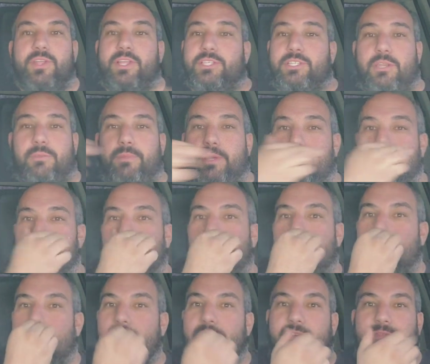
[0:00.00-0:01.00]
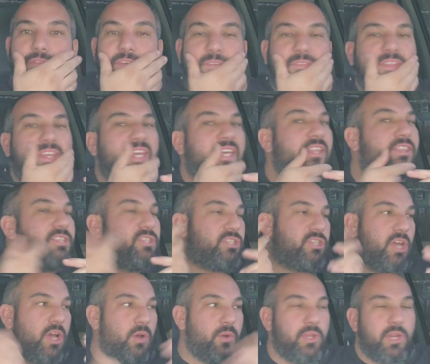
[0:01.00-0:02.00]
That's going to be a Sunday, the 15th,
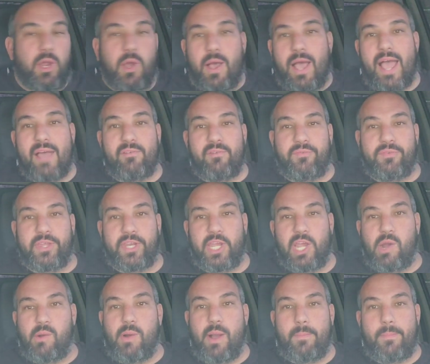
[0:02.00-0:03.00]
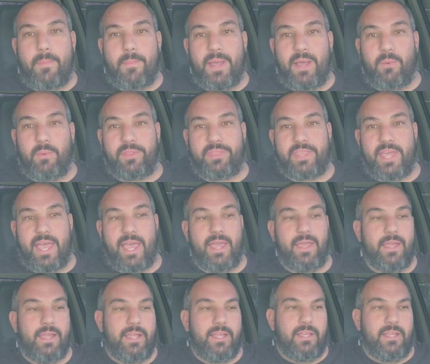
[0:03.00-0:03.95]
so, you know, I'll have a video up about with that.